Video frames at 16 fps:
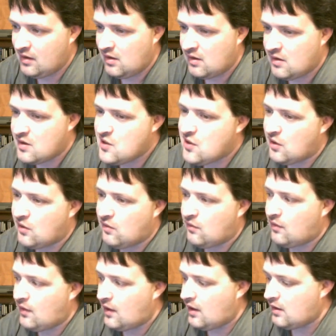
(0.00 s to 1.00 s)
So,
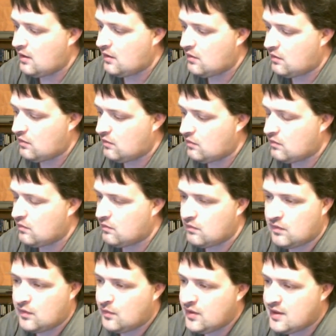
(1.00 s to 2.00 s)

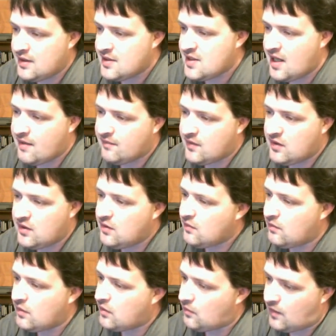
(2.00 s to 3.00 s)
what would this have to do
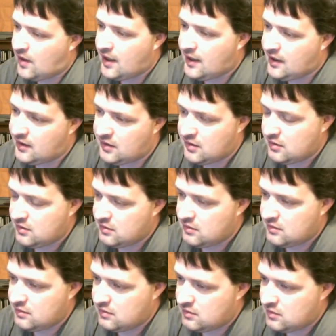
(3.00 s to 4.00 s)
with Reagan?
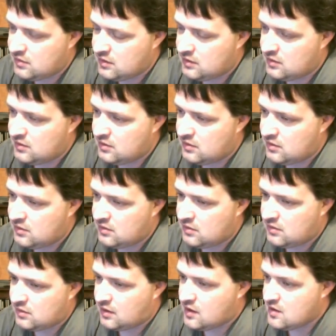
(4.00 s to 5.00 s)

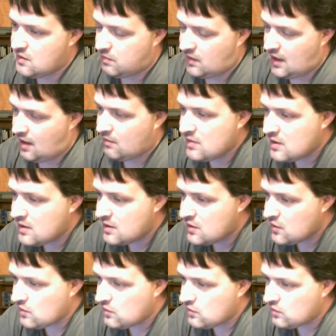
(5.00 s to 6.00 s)
Because when I was in
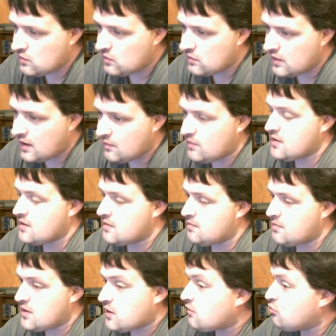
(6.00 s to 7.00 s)
school, it was
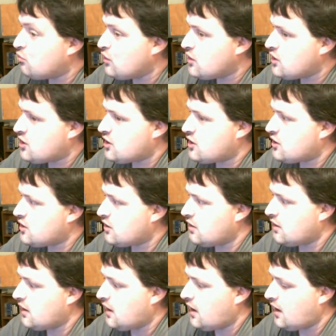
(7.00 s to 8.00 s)
Mr. Bush
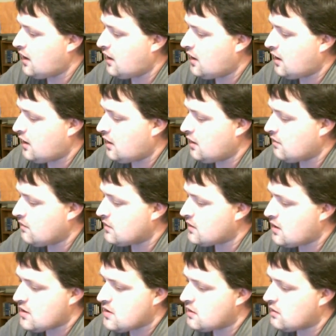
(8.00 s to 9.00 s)
and it was
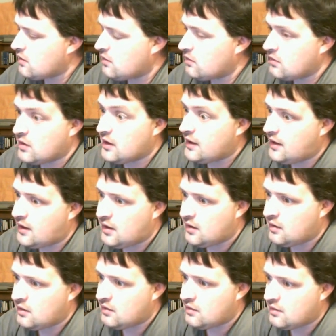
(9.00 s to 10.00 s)
also Clinton
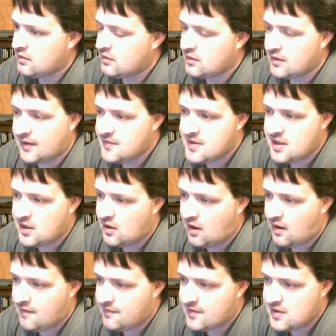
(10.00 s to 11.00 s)
that was in
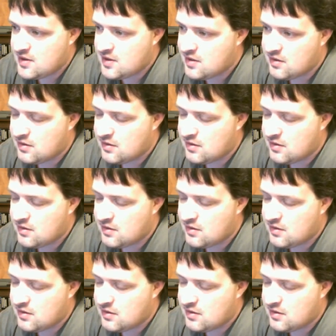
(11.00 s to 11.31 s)
office.